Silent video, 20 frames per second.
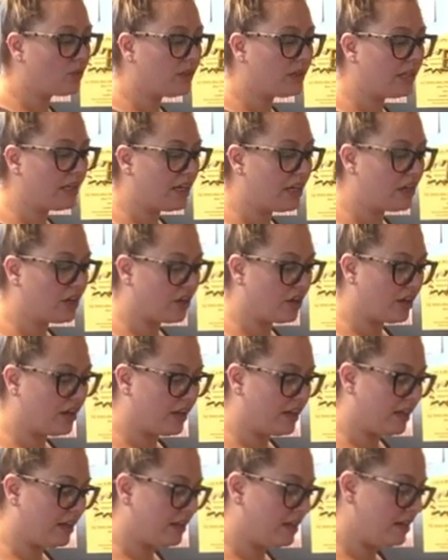really
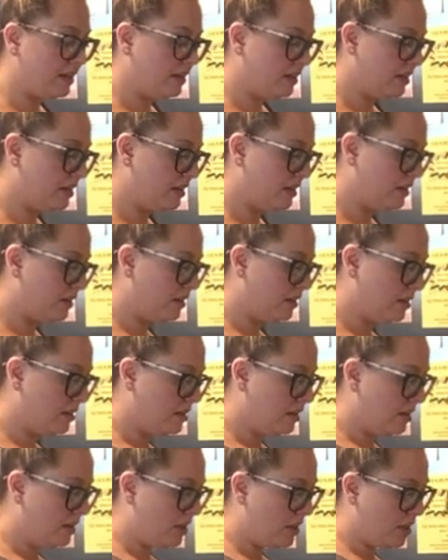good
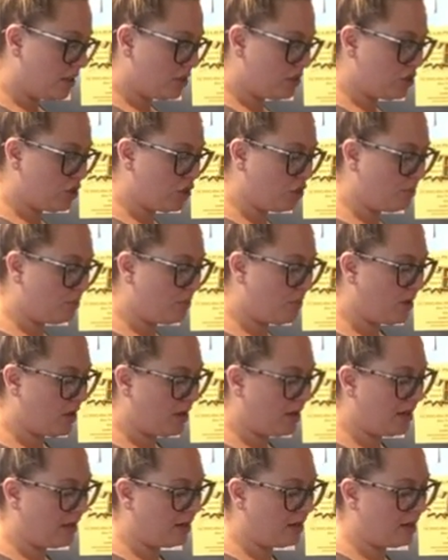to
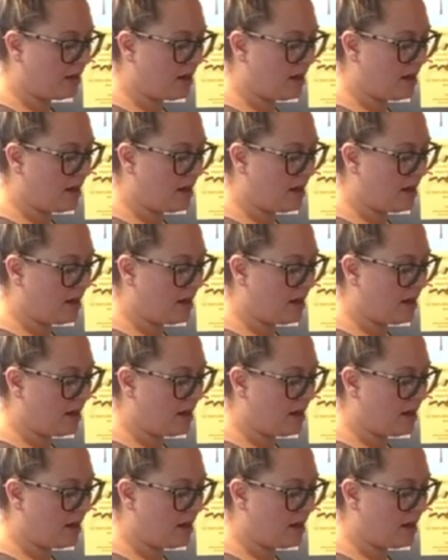put